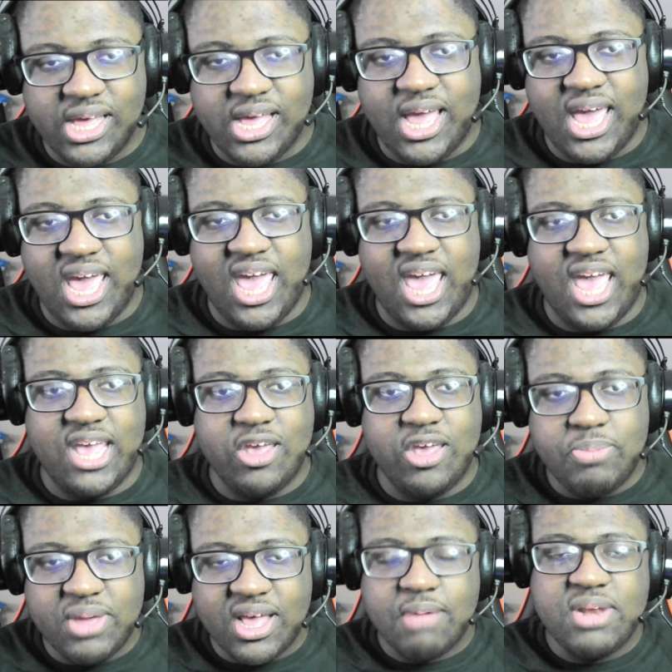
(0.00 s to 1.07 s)
and you're
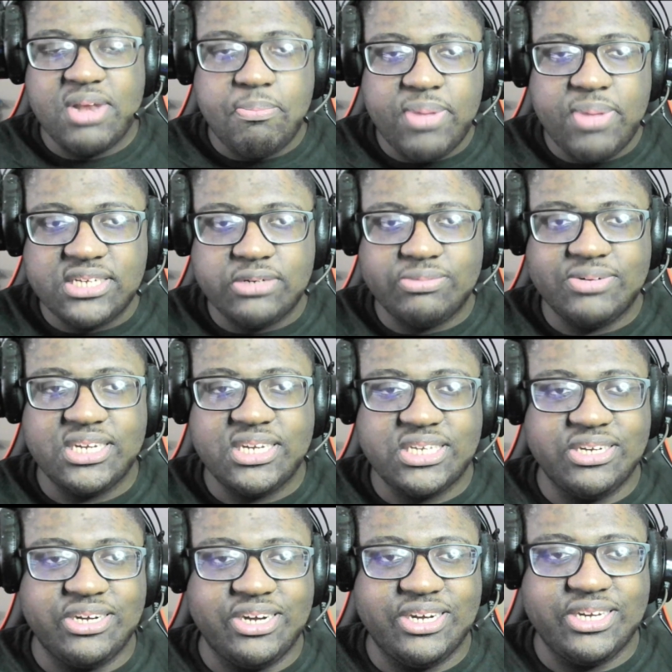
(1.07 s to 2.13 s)
becoming the best
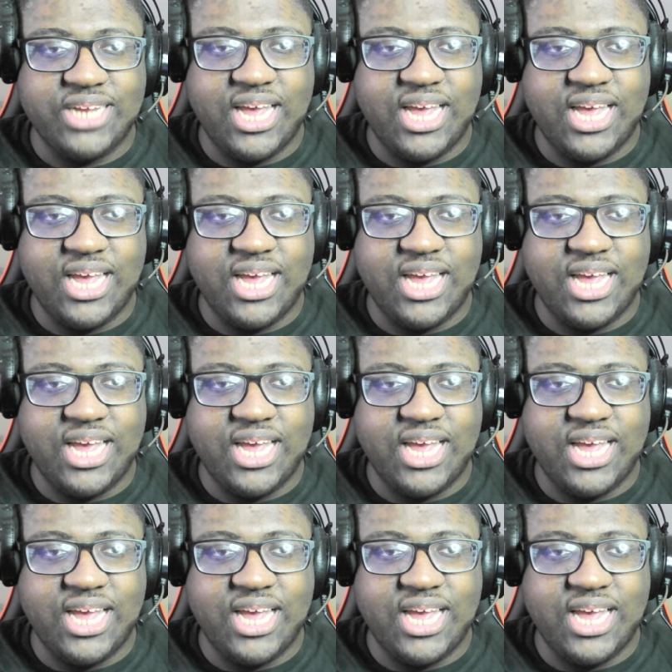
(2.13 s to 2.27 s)
wrestlers